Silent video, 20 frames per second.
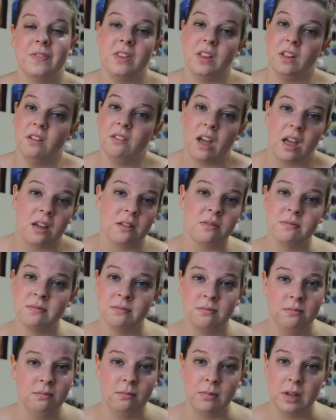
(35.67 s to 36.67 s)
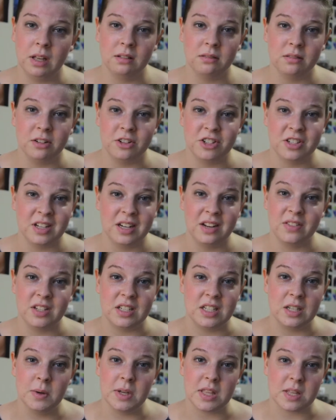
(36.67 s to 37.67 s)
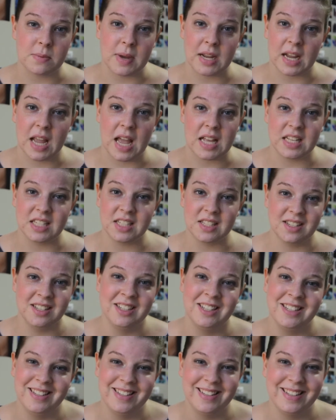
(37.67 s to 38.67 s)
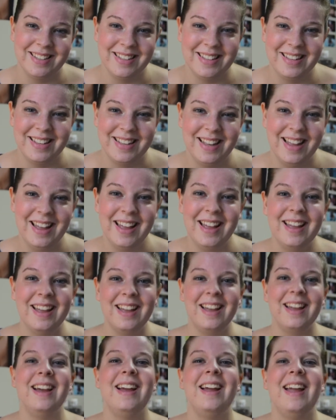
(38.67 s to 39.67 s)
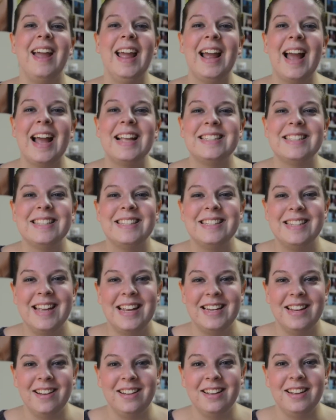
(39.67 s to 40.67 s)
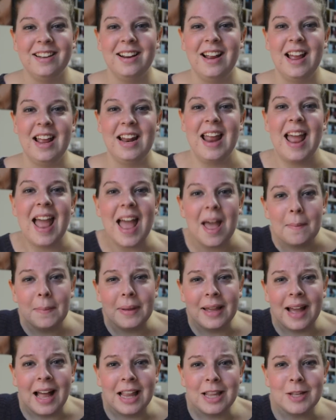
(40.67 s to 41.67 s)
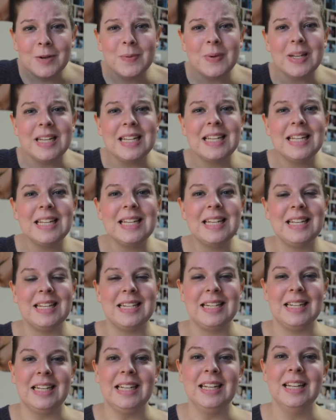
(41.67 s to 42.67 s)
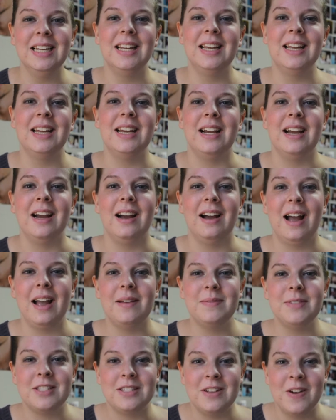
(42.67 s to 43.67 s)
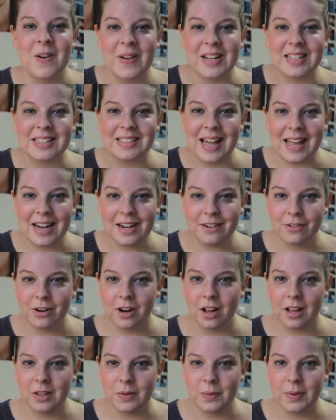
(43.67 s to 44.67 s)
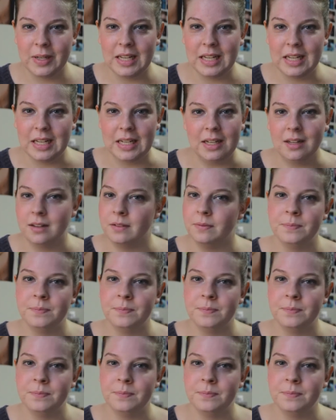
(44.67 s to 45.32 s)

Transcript: Okay, well, we're just gonna have to deal with them, I guess. Hey guys, it's Danielle here, and happy Halloween! I'm so excited for Halloween.